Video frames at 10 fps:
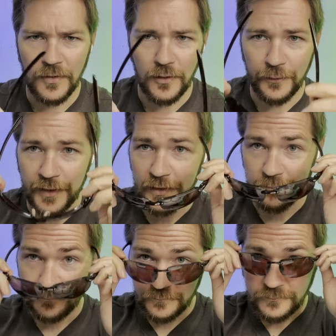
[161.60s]
Okay.
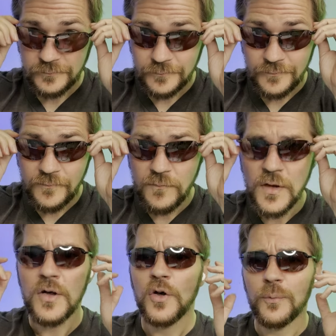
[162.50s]

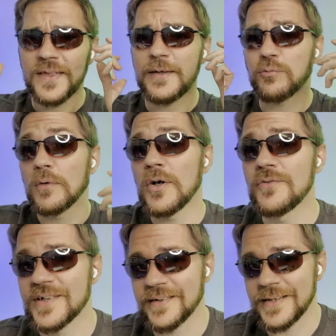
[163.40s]
With the
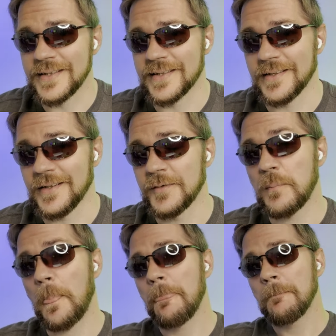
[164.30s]
rose lens in it,
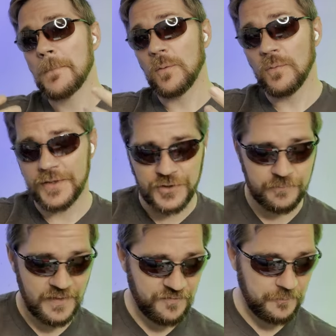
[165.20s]

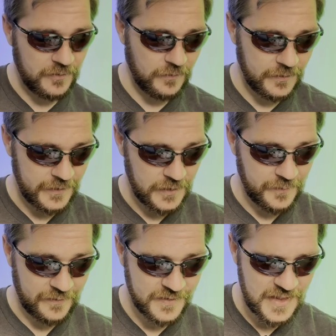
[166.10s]
which, if you've been around any
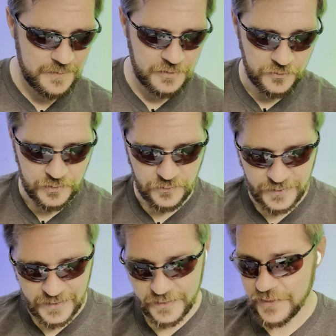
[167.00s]
amount of time, you know
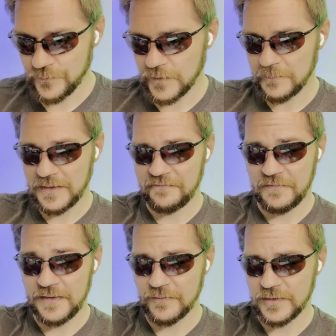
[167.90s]
that is one of my
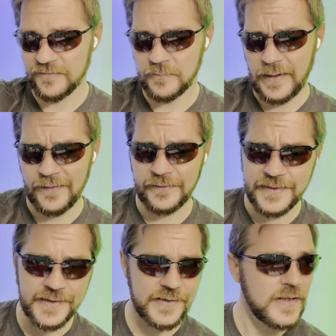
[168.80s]
favorite of the Maui
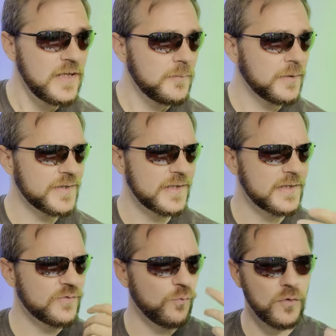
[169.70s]
lenses because it
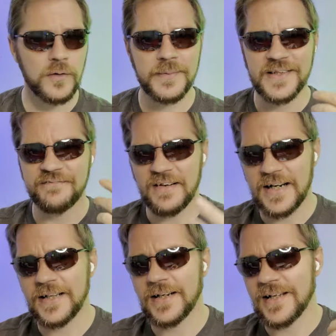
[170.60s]
is warm, it's
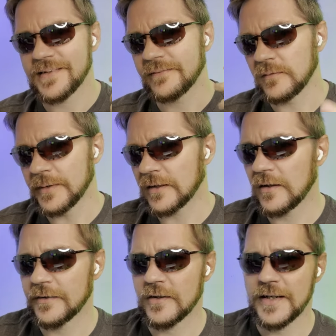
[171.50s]
inviting, it adds a little bit of
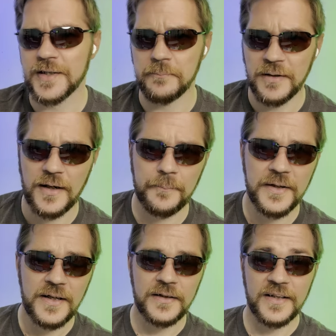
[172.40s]
contrast and
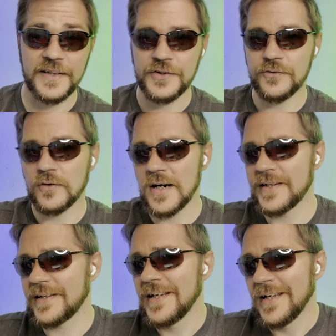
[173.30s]
pop, nothing too
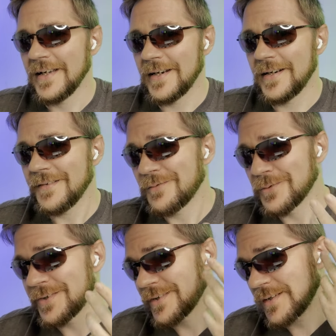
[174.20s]
crazy. And of
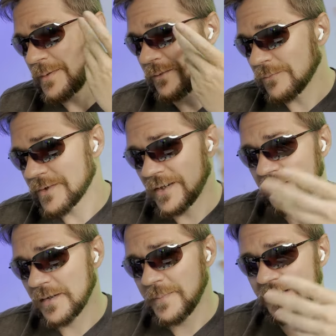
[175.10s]
course, come on, we're
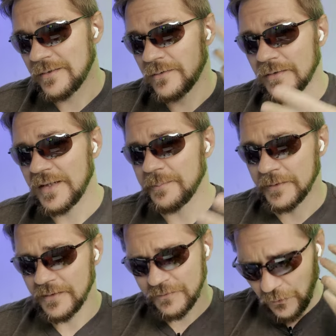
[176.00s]
talking about the Ho'okipa.
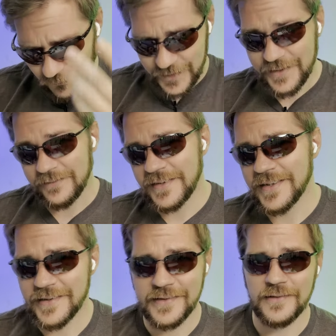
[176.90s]
Of course, the
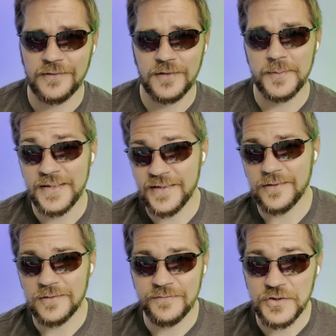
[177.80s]
lenses are gonna be the
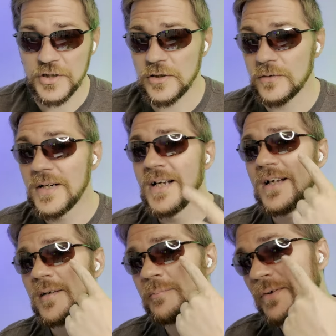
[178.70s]
center of the show,
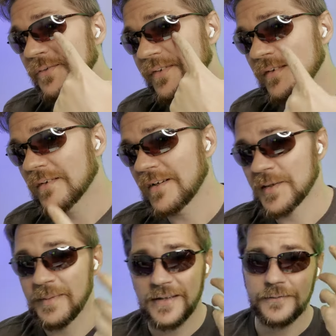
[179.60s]
both
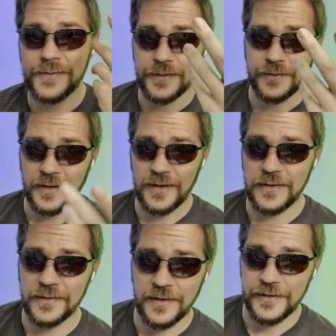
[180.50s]
cosmetically
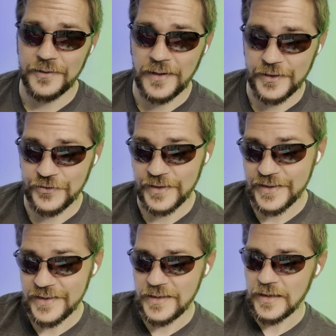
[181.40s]
and you actually
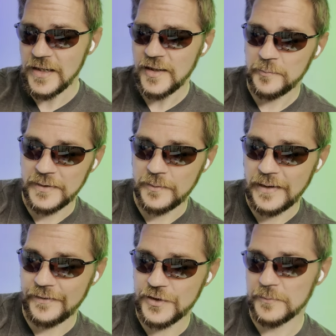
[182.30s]
see. Being
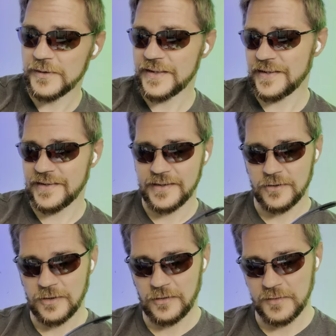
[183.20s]
Maui Jim lenses, they
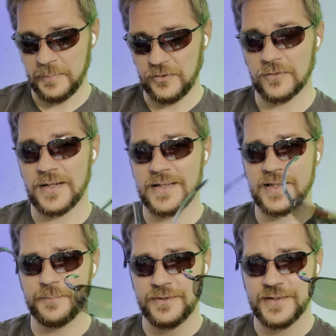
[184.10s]
are all the
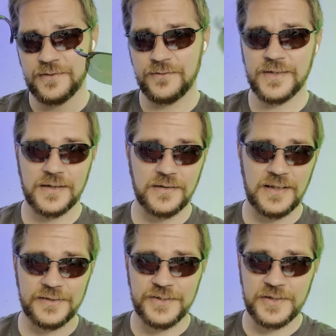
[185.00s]
polarized plus two
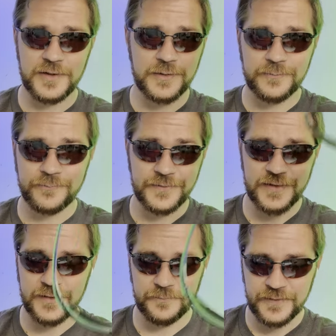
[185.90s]
technology
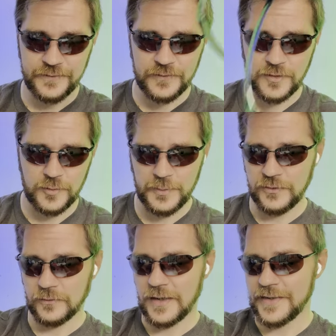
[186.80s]
that, that are all
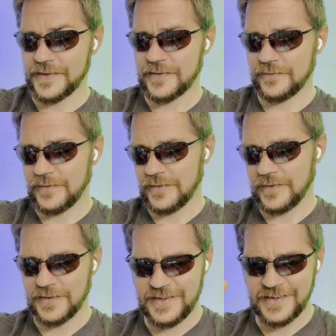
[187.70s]
polarized. At
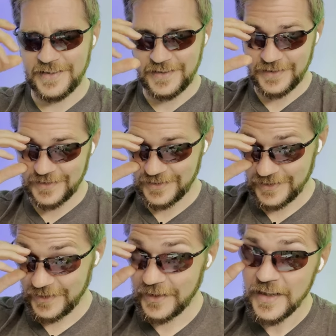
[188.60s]
the end of the
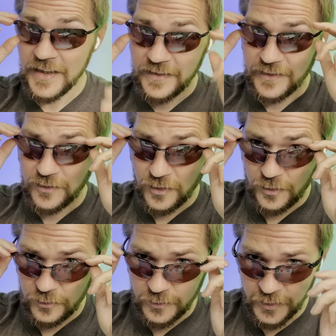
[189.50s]
day, they are
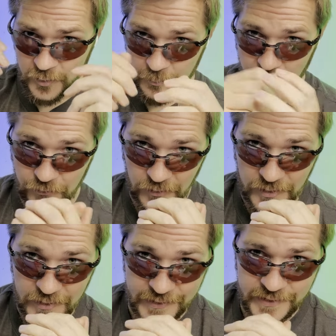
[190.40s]
all
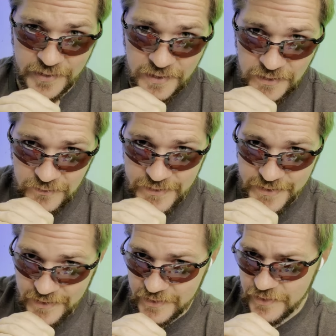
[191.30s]
polarized
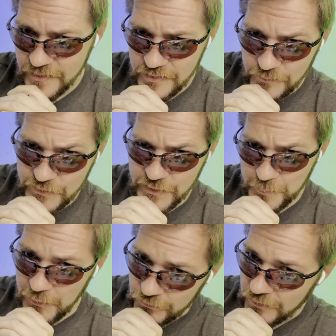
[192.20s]
lenses, which is a
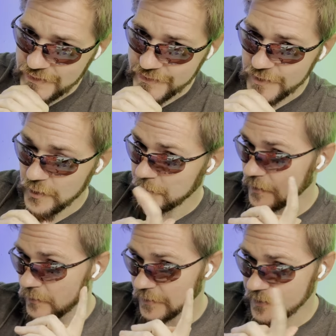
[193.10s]
polarizing topic
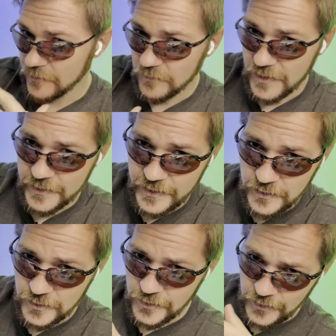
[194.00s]
all its own around
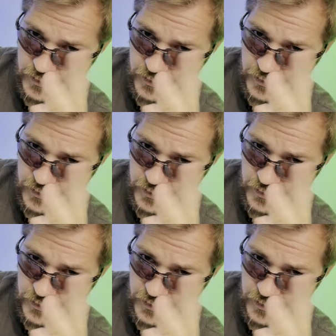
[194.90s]
here.